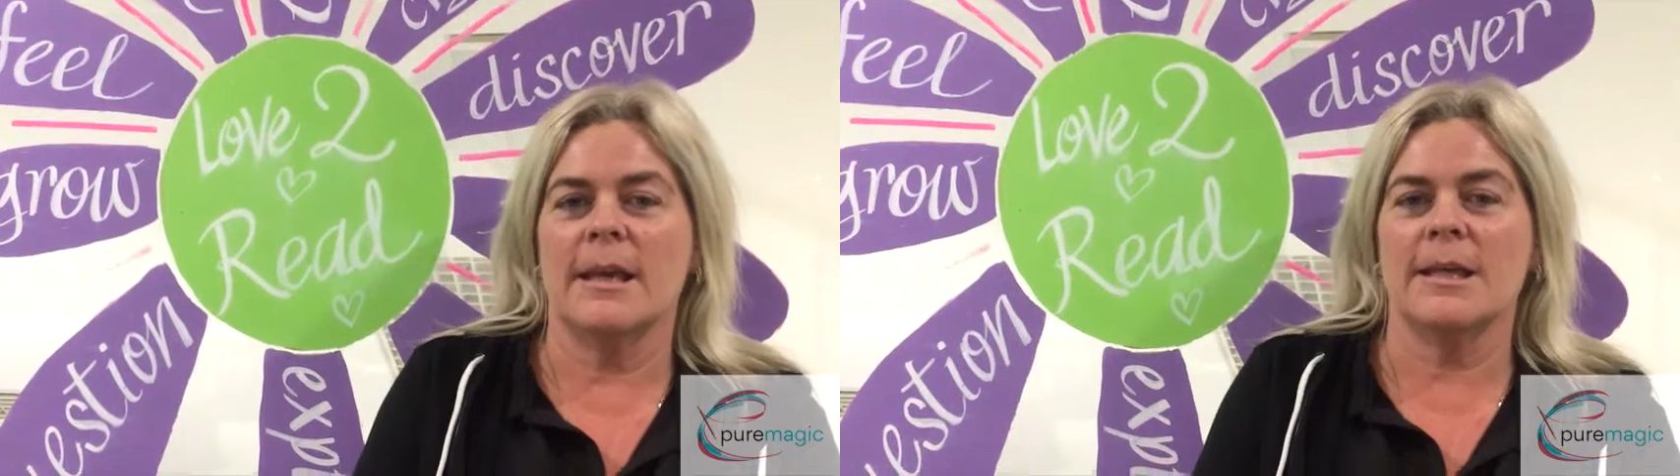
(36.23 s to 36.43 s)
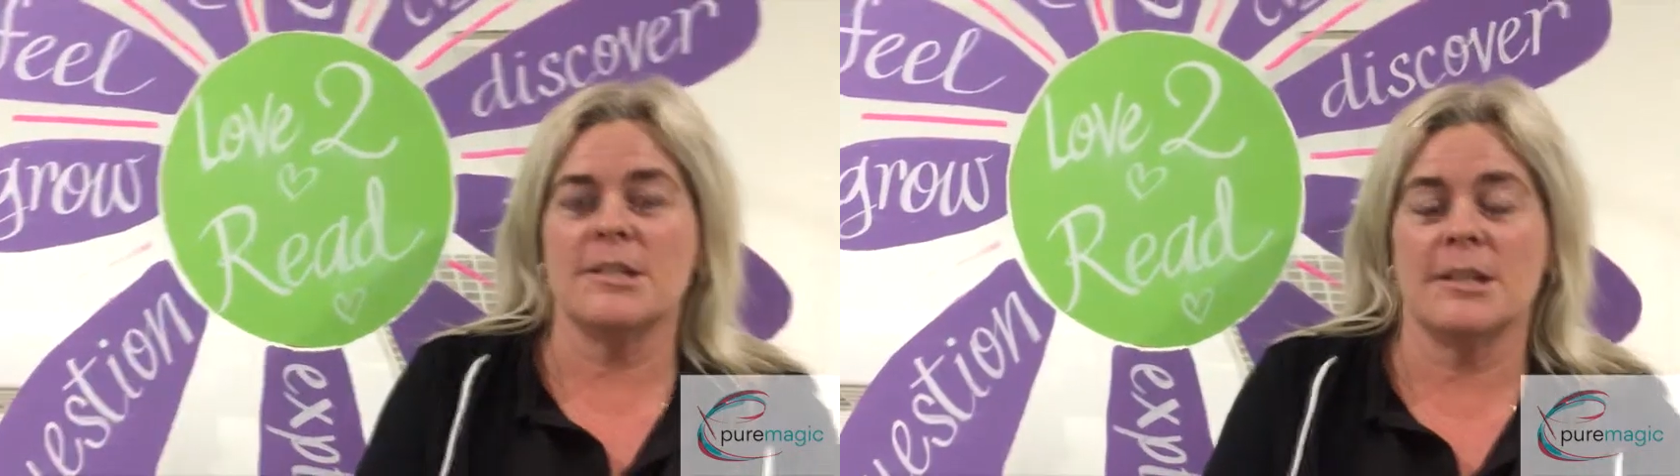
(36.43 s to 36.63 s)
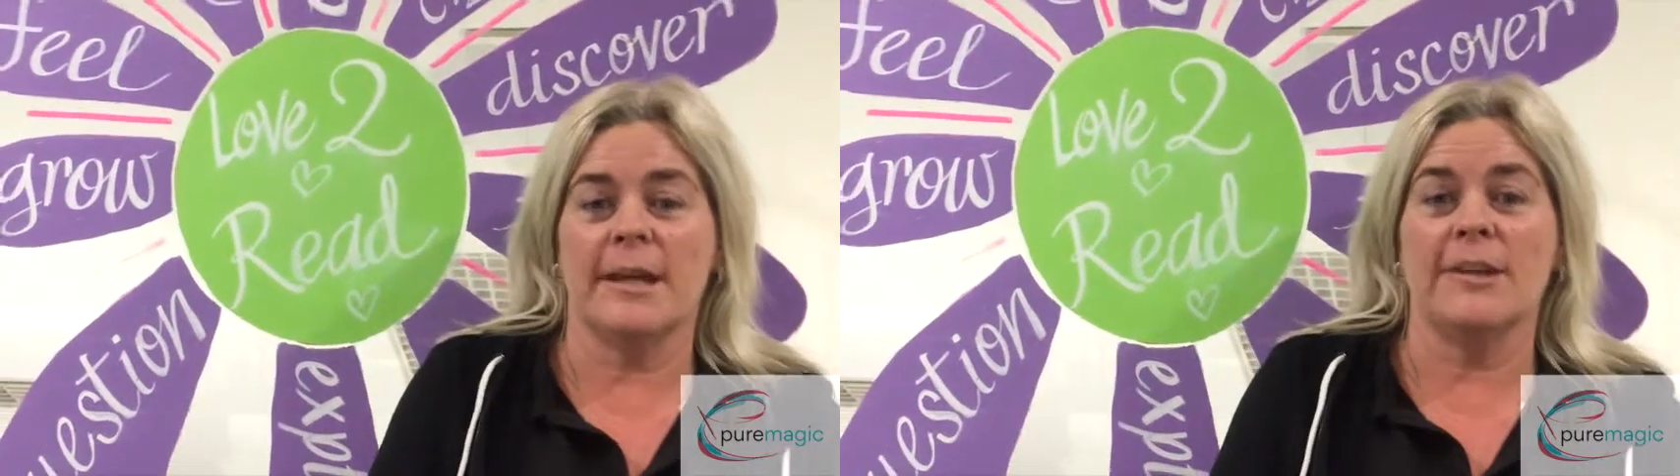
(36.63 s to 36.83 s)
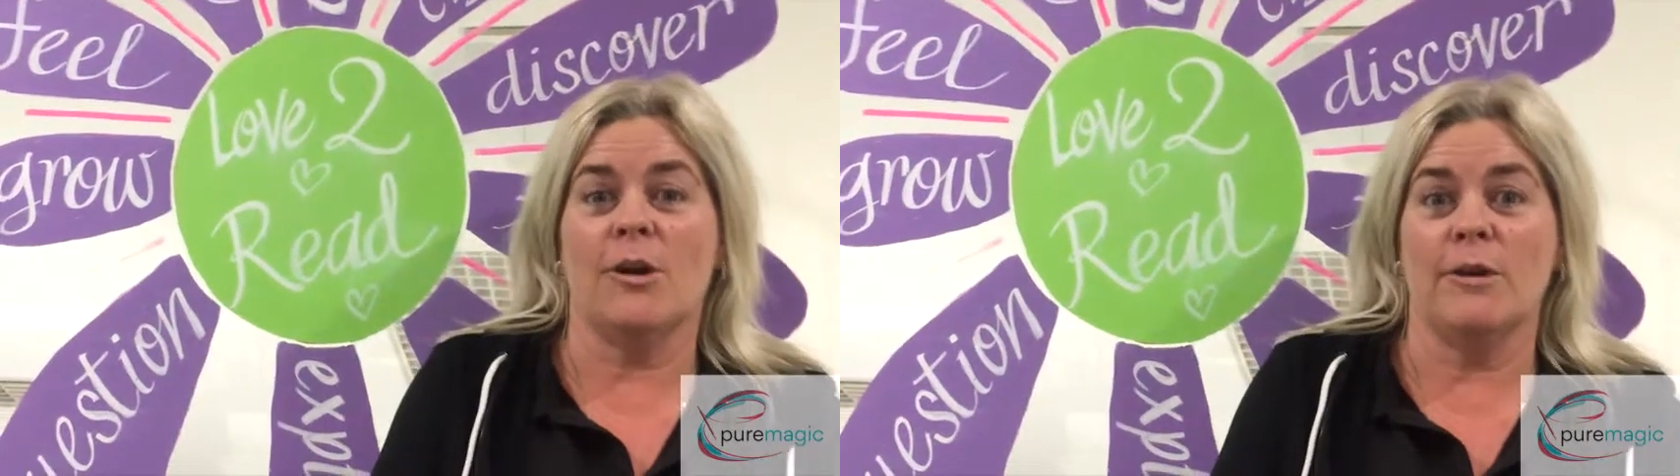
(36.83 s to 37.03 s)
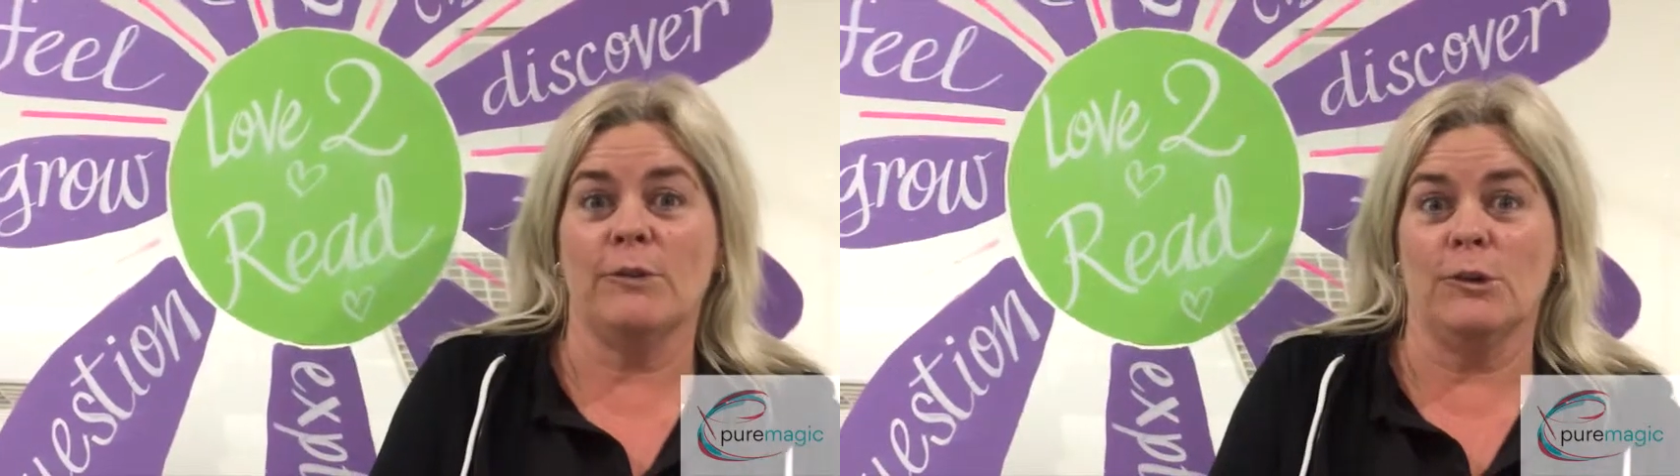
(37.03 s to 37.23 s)
And today
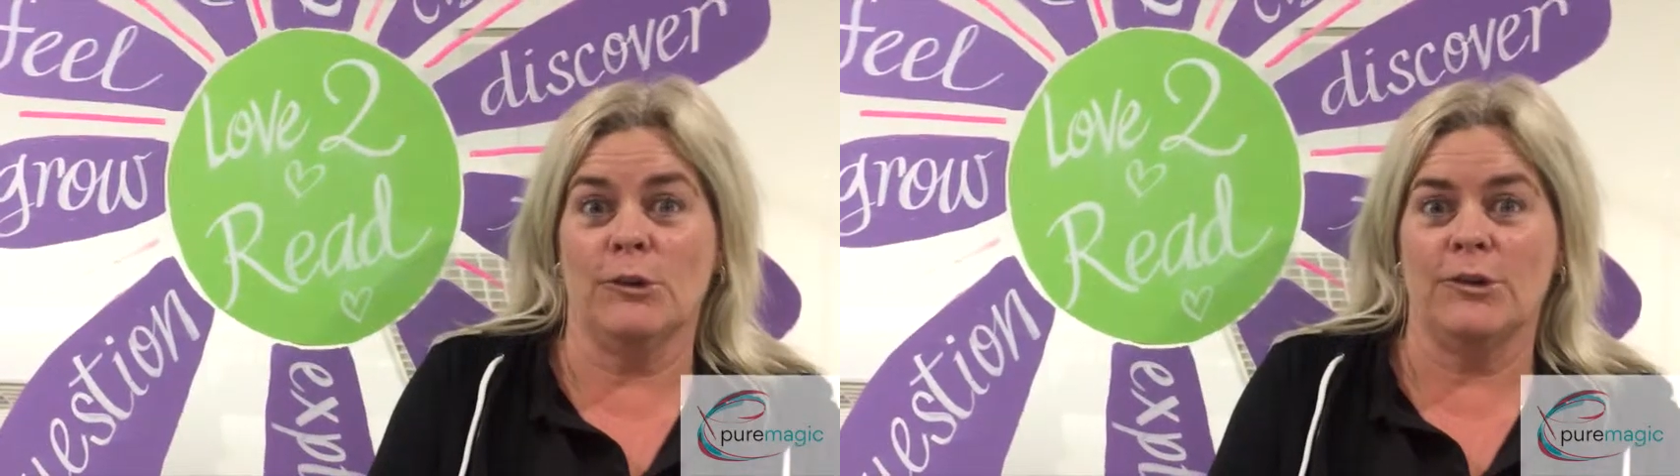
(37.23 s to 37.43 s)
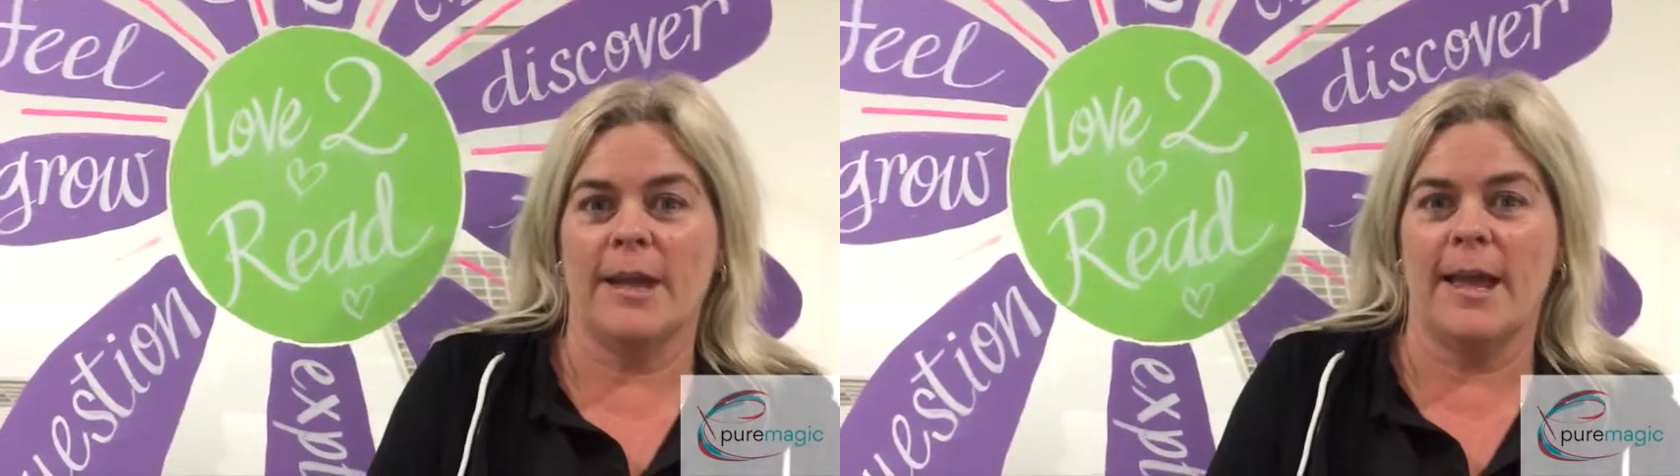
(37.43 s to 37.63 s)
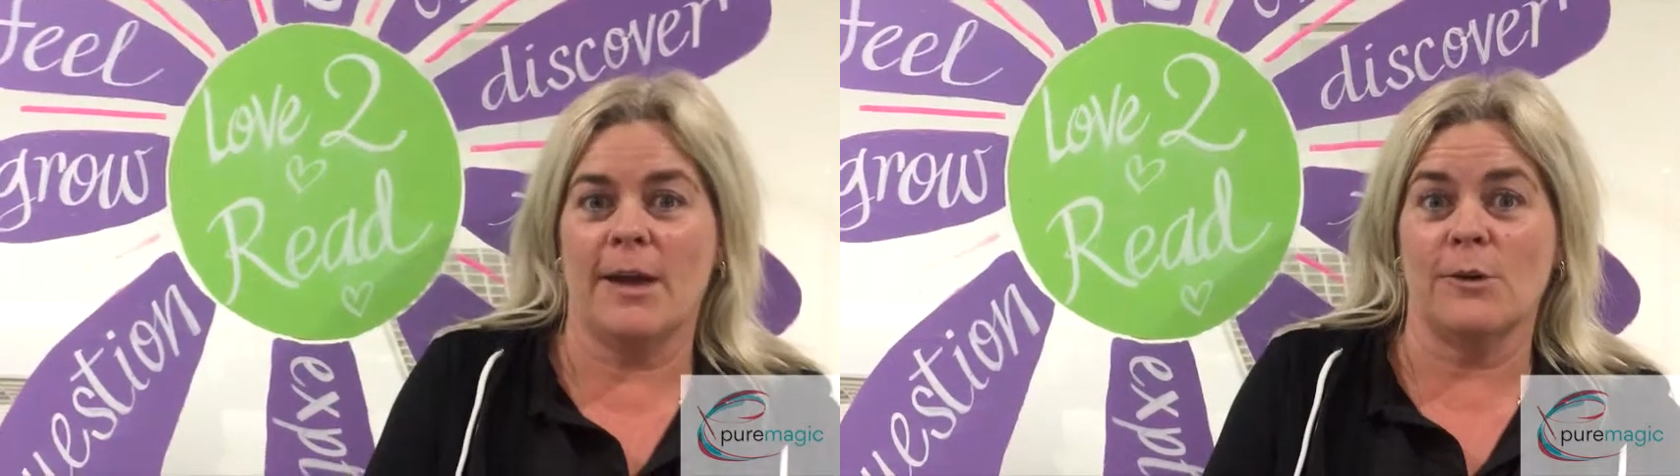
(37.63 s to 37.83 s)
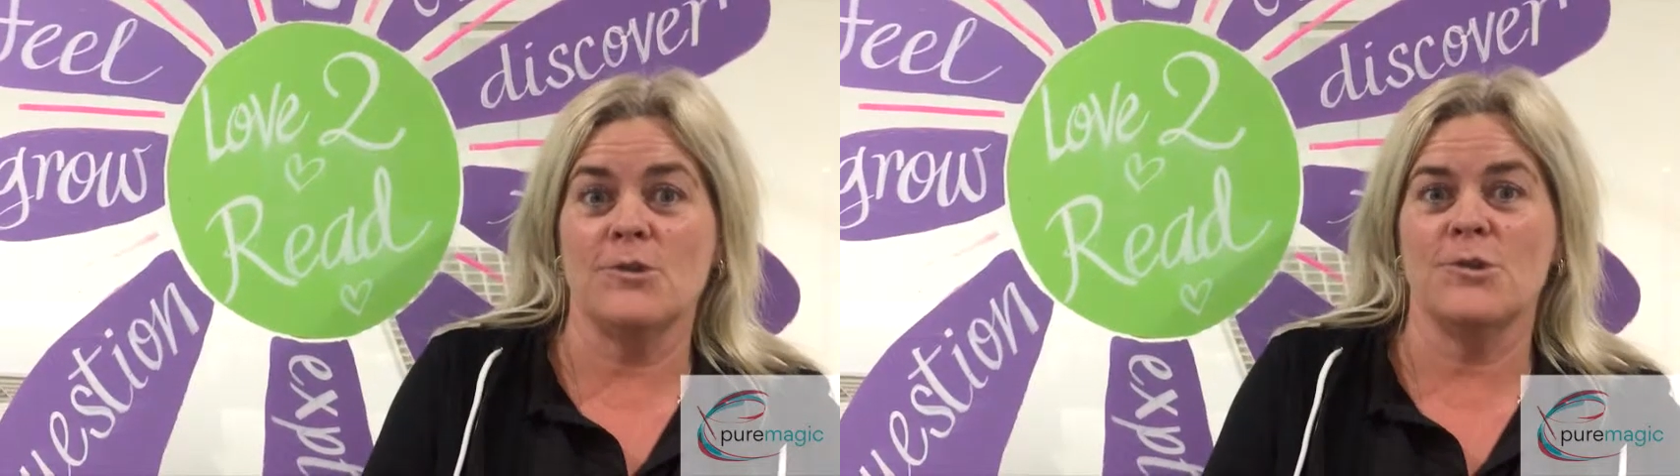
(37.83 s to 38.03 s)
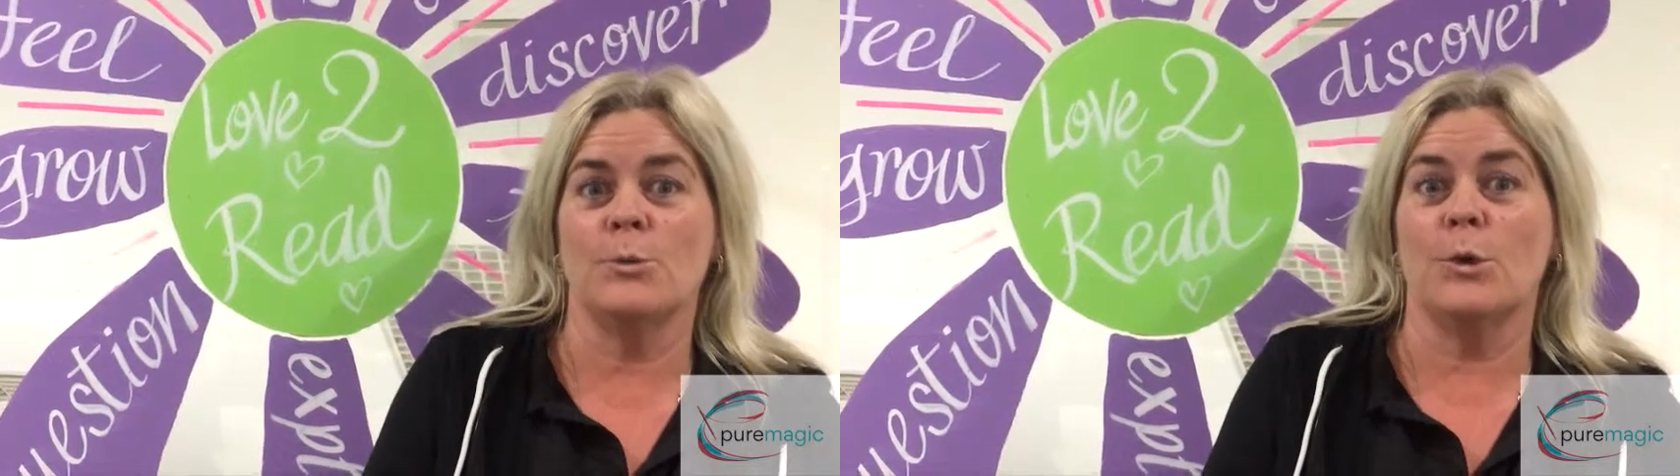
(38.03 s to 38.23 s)
I've learned how
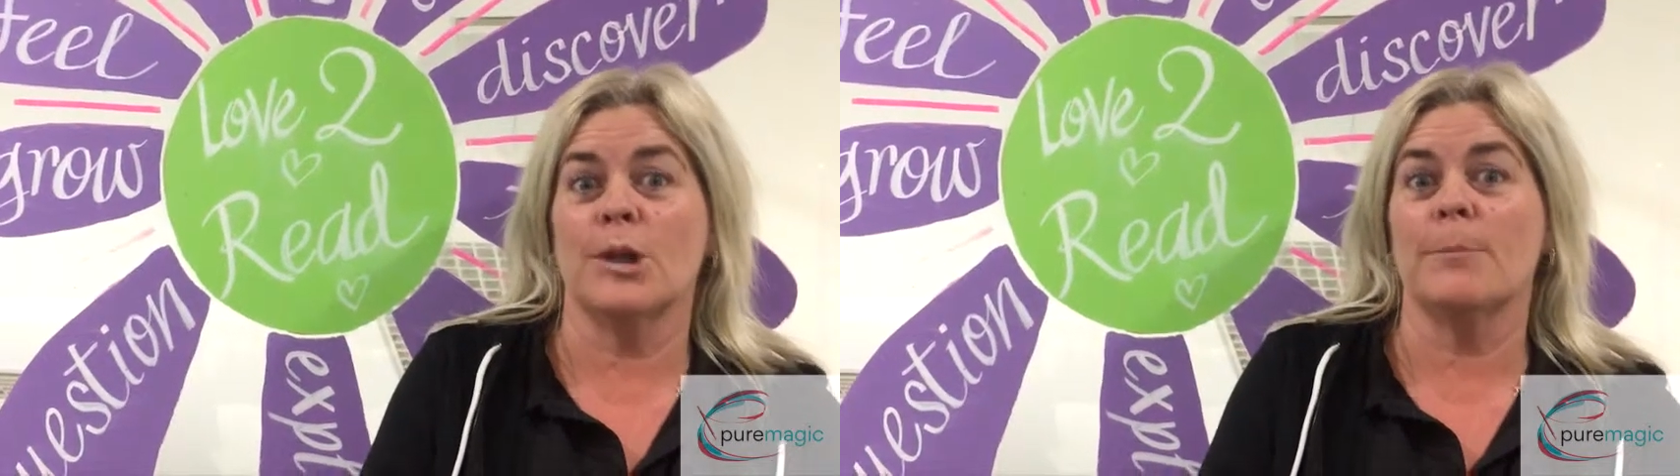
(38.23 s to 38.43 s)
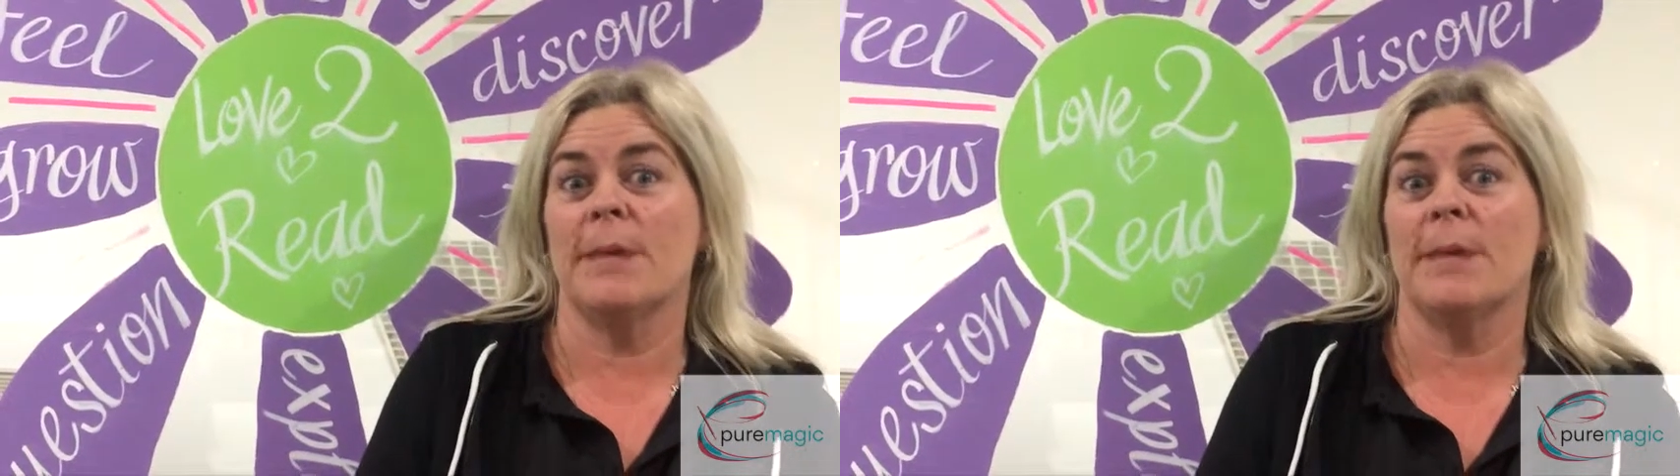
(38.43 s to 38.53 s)
to work